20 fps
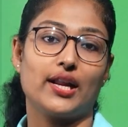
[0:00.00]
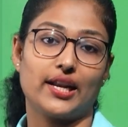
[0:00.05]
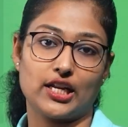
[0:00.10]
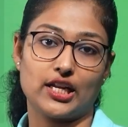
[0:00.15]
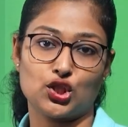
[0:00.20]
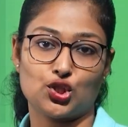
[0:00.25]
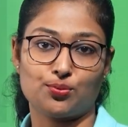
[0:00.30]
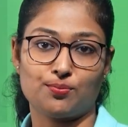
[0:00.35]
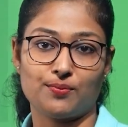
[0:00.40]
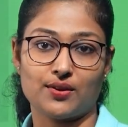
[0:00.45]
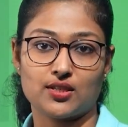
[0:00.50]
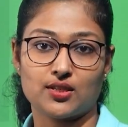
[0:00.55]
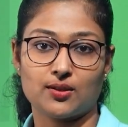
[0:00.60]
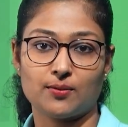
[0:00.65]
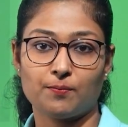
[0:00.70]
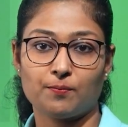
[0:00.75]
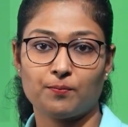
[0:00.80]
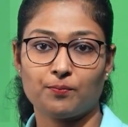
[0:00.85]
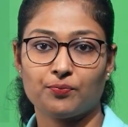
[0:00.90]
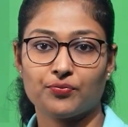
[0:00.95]
arrangement.
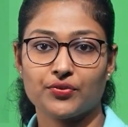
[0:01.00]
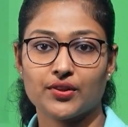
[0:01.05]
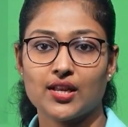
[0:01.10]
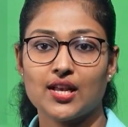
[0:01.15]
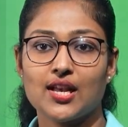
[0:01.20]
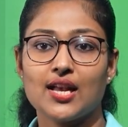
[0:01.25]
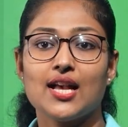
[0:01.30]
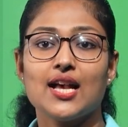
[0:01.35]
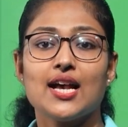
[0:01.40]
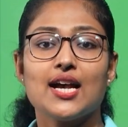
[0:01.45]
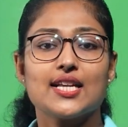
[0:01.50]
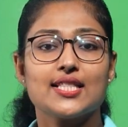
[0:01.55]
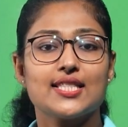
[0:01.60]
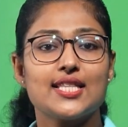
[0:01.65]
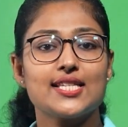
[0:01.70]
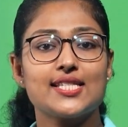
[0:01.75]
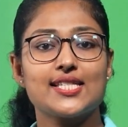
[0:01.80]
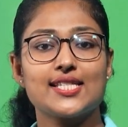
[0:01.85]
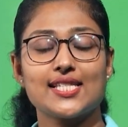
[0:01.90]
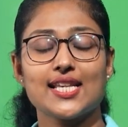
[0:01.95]

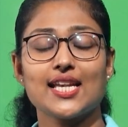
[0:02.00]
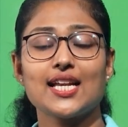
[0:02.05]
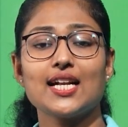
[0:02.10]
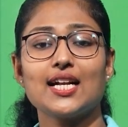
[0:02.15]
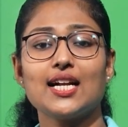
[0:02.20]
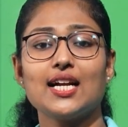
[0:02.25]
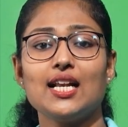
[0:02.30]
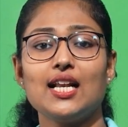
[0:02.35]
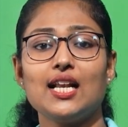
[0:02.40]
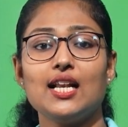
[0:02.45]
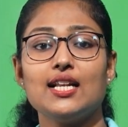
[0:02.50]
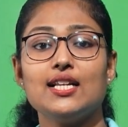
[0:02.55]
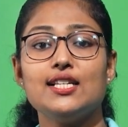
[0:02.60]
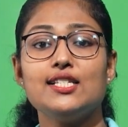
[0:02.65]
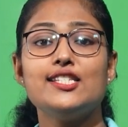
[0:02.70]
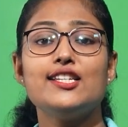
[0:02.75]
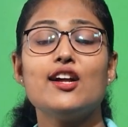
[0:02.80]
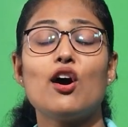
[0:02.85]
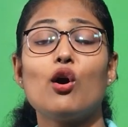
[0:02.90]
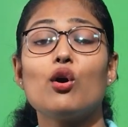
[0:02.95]
The
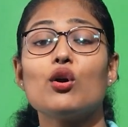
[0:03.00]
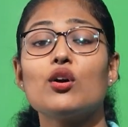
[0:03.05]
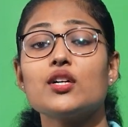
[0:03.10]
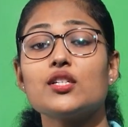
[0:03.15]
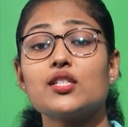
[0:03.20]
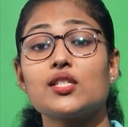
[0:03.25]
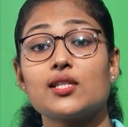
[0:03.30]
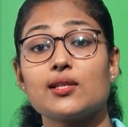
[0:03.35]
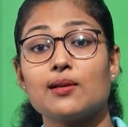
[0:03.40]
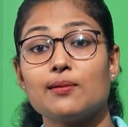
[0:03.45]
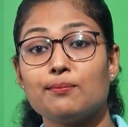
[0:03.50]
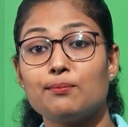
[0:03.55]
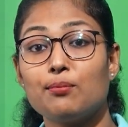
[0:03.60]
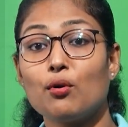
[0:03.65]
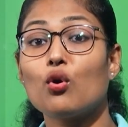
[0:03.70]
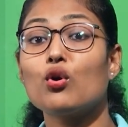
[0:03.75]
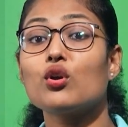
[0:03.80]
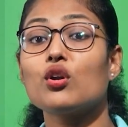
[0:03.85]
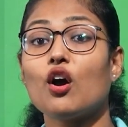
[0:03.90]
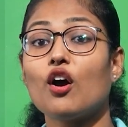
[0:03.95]
single longest
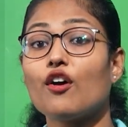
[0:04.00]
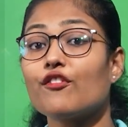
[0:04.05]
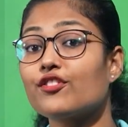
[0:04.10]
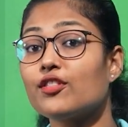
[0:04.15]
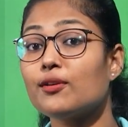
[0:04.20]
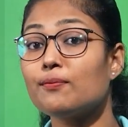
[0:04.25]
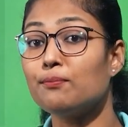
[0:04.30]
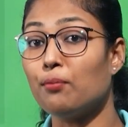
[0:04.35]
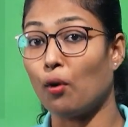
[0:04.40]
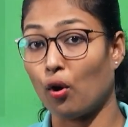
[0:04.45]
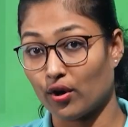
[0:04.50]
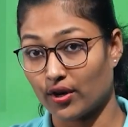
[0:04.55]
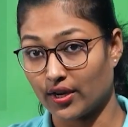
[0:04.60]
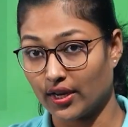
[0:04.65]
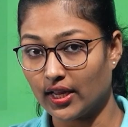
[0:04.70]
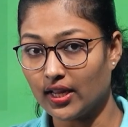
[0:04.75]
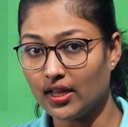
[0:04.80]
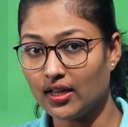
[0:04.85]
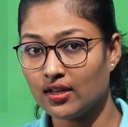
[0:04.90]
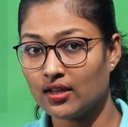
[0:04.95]
bone of the
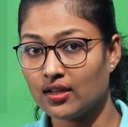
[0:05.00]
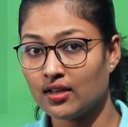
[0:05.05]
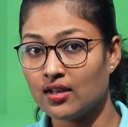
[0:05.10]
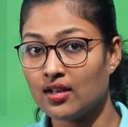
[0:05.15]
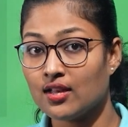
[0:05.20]
body,